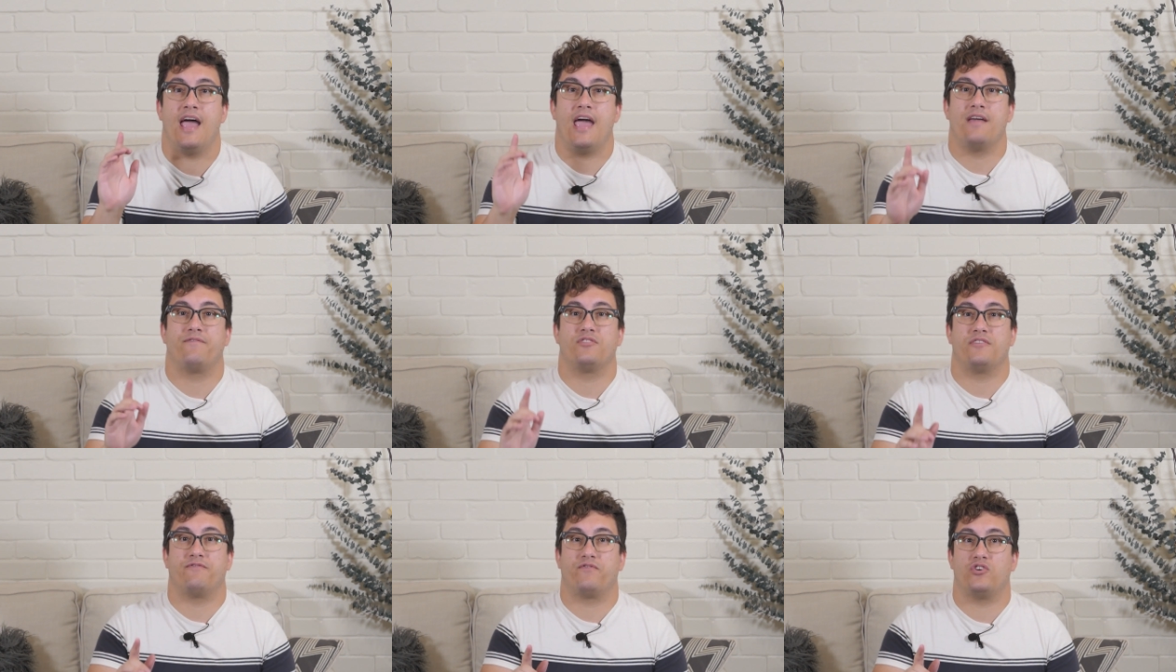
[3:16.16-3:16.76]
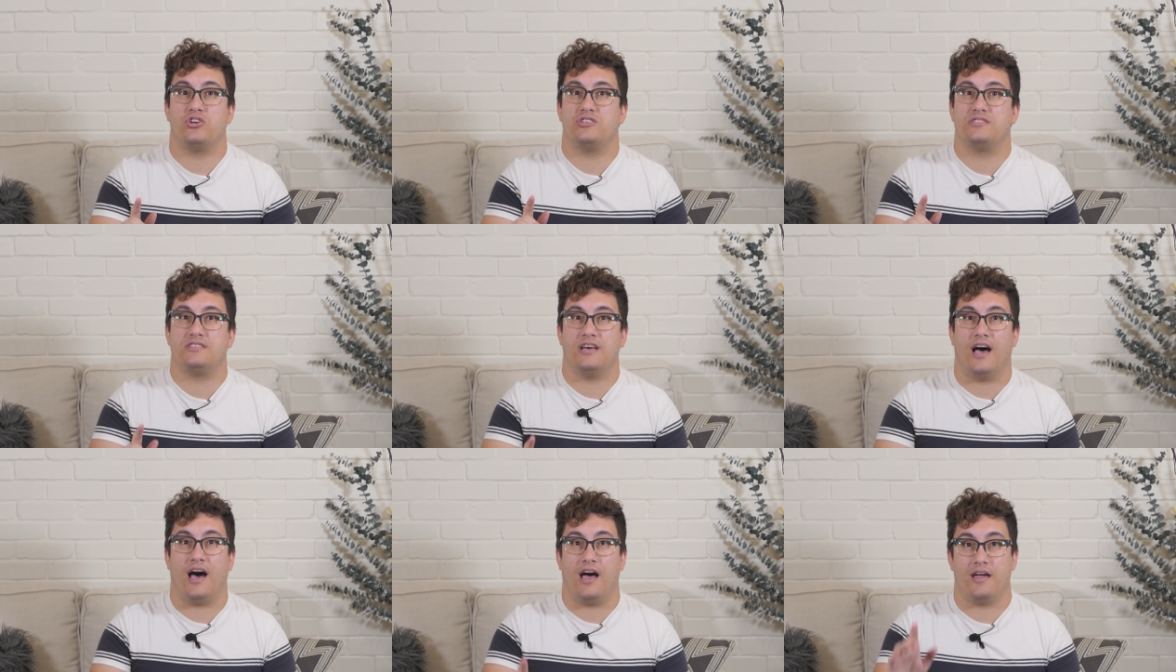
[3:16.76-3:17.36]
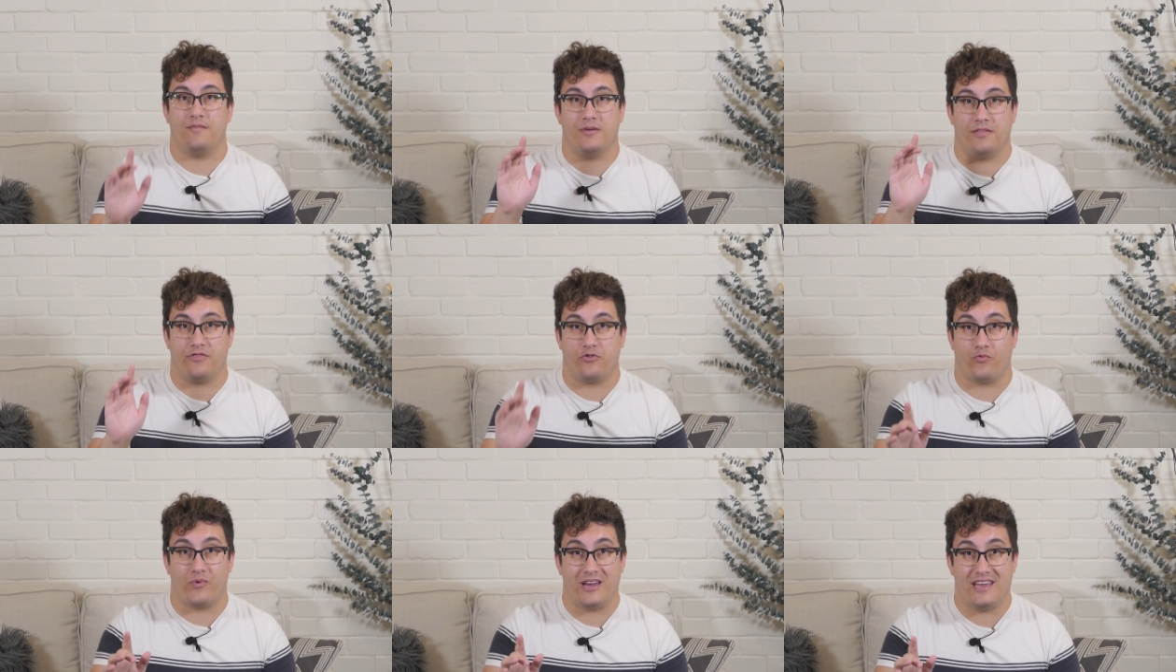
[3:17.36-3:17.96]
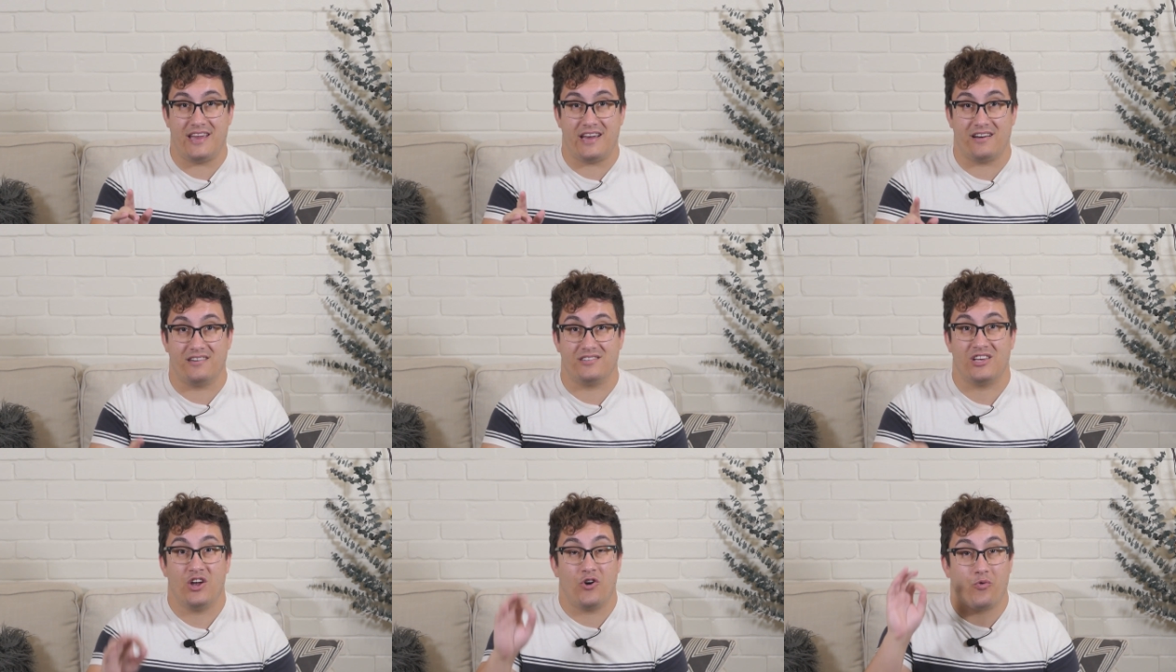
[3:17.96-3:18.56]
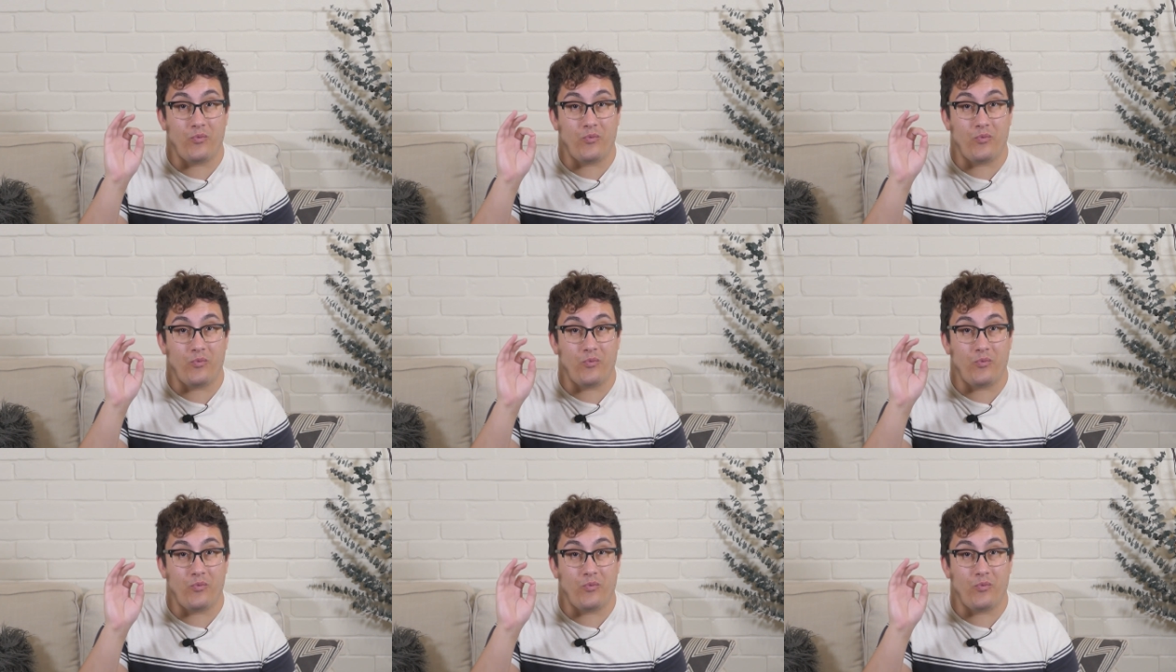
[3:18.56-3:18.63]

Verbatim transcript: And for the first time in 3 years,